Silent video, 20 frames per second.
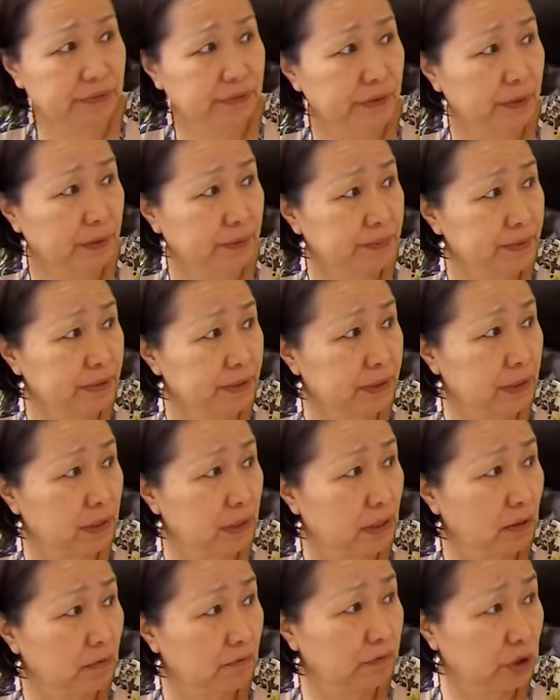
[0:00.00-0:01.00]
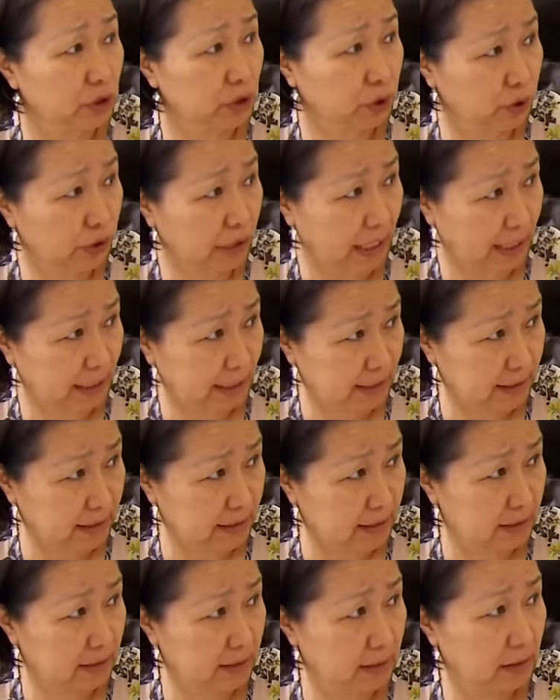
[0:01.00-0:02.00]
rooms for two
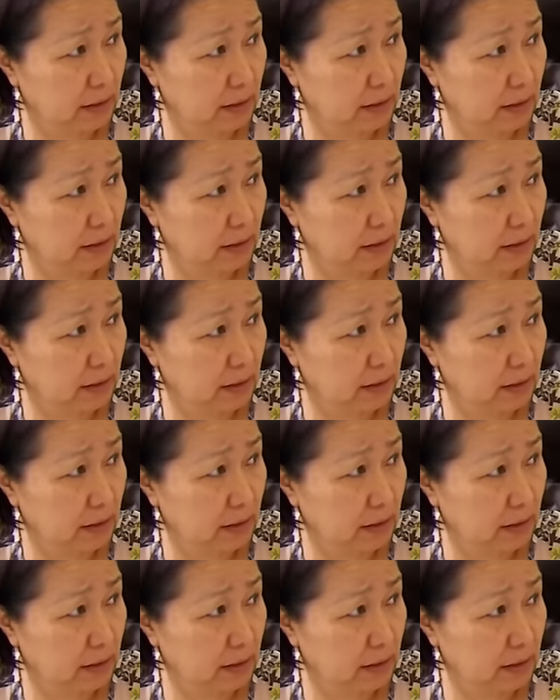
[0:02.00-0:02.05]
nights.